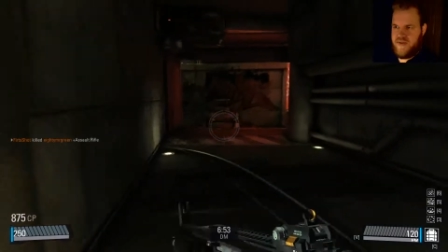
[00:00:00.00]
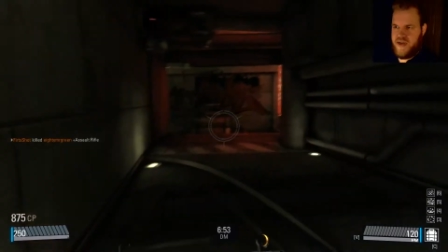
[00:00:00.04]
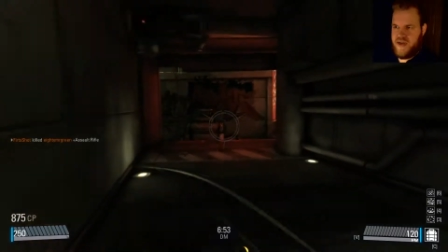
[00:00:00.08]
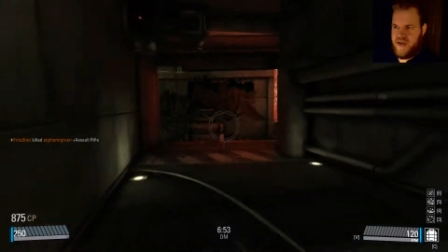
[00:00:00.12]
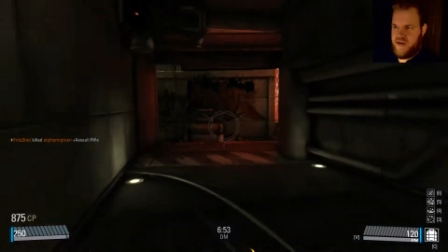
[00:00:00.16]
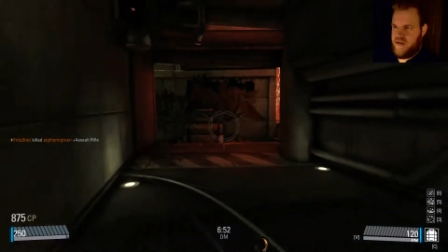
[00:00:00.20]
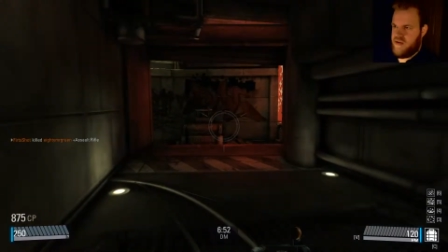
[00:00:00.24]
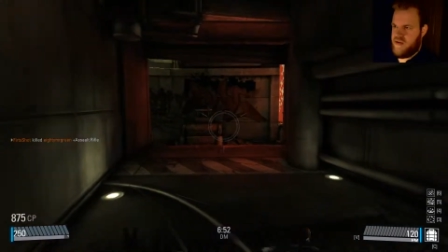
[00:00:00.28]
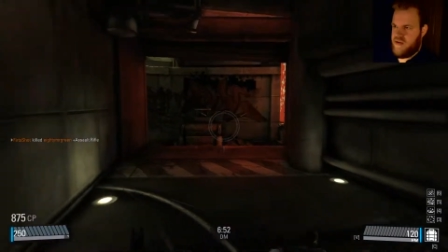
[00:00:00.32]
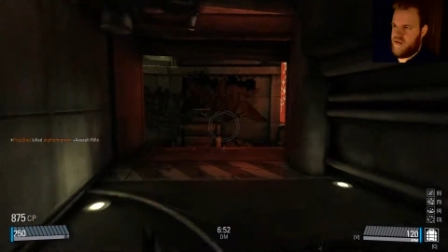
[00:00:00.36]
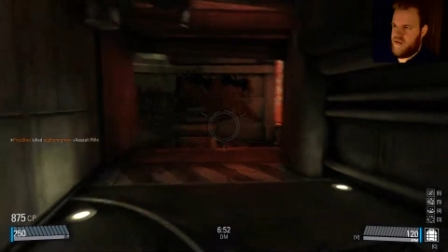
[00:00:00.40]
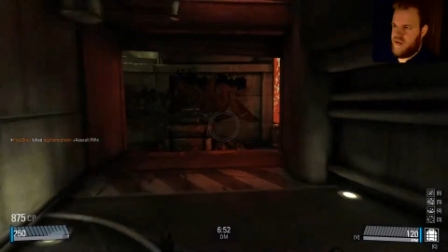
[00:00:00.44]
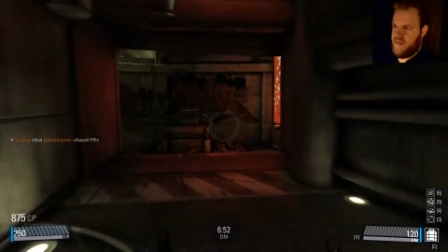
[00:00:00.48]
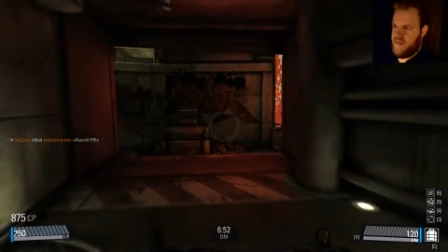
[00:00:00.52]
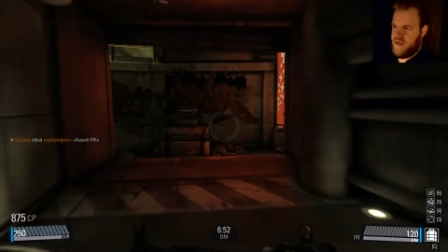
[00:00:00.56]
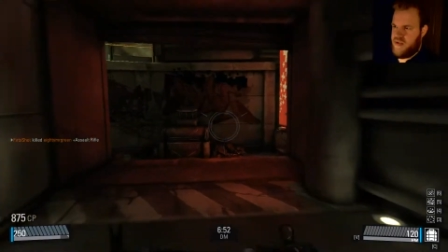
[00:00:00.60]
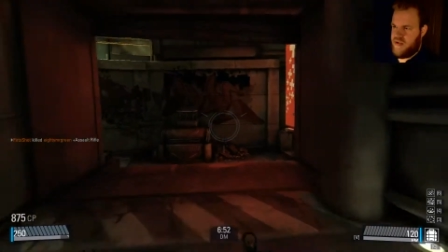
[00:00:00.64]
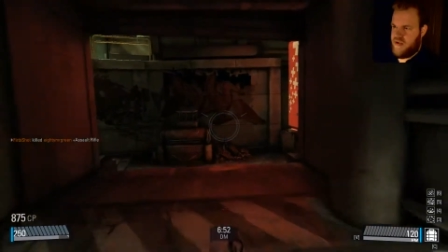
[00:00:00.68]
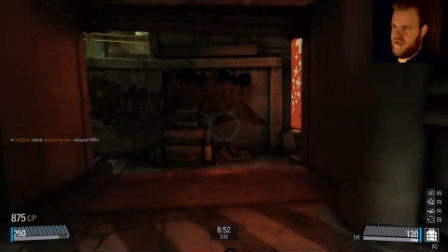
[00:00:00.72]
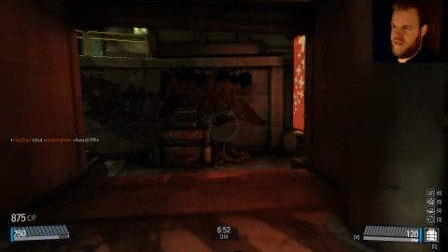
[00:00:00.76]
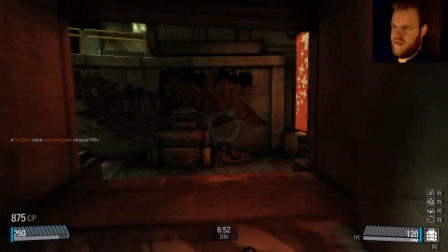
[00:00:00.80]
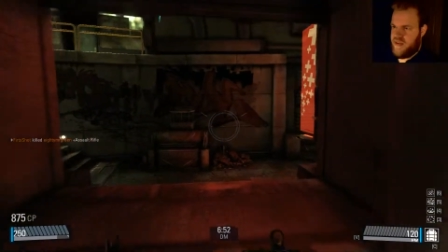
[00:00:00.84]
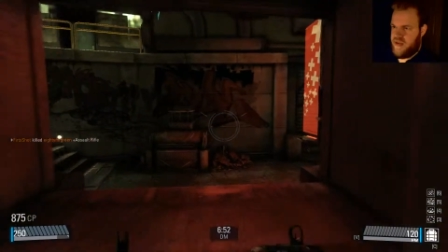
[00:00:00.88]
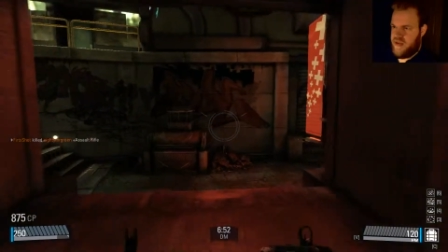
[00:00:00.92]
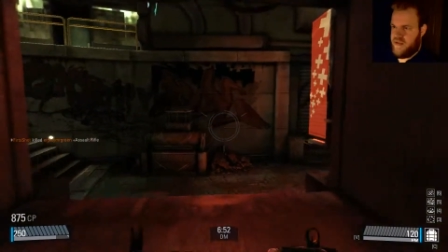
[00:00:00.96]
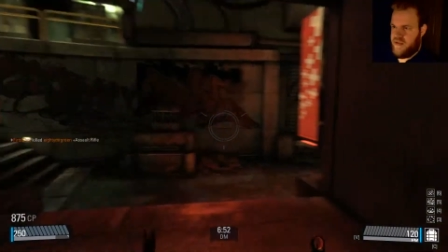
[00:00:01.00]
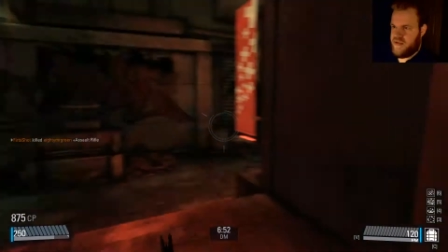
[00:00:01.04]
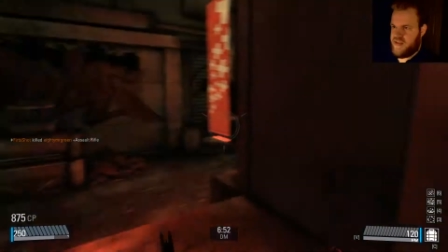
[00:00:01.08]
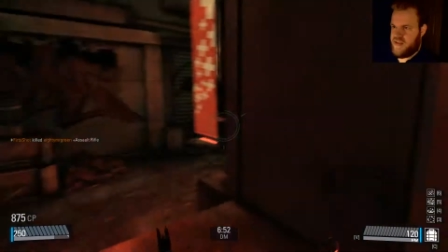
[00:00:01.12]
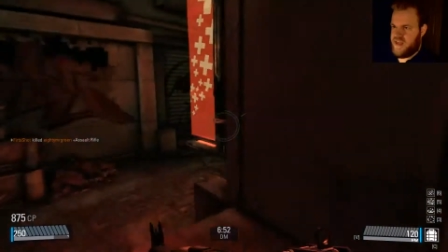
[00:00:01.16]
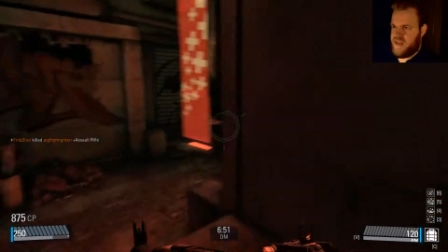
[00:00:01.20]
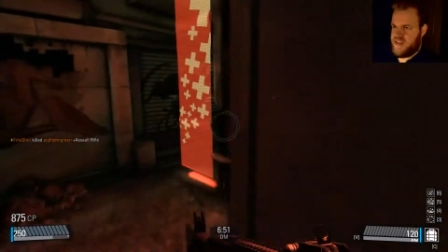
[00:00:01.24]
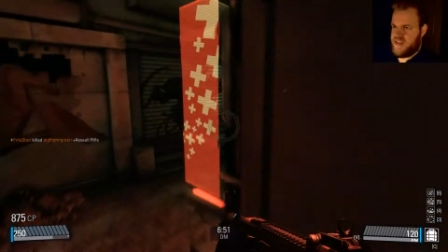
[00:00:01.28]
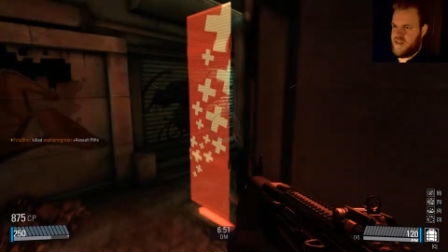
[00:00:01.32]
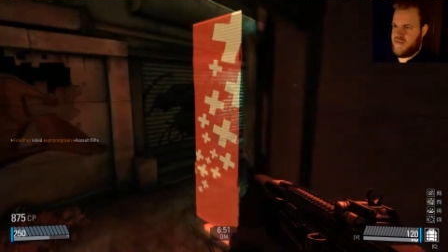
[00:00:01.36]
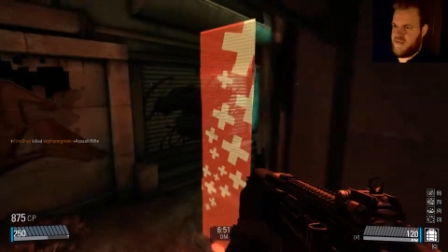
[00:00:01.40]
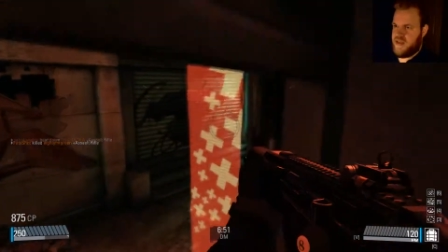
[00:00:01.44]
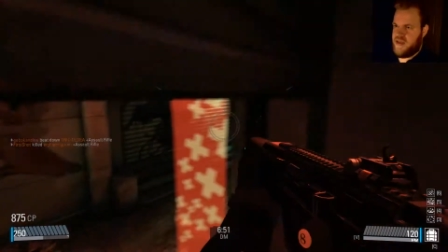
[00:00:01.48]
I didn't know any better, I think, to a
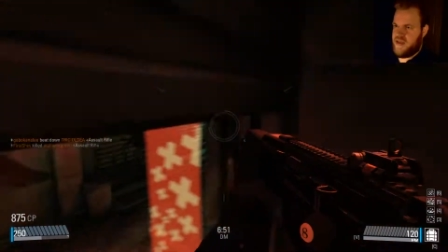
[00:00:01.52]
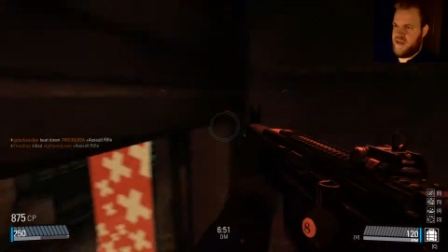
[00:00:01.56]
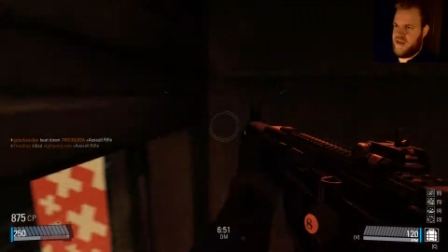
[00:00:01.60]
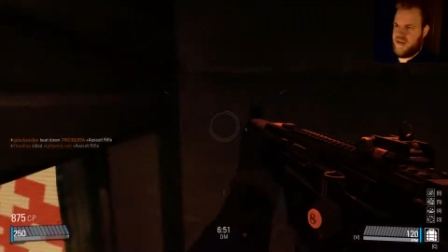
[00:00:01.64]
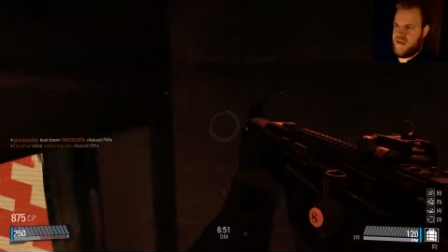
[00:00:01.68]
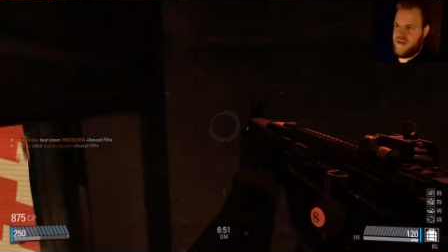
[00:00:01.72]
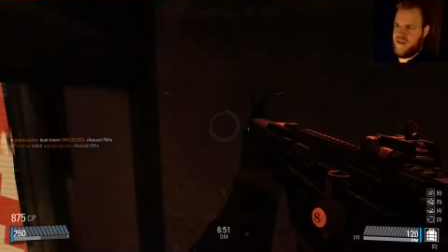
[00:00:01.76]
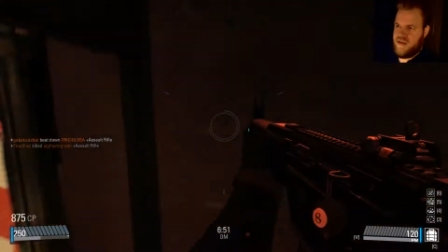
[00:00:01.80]
Jacksepticeye.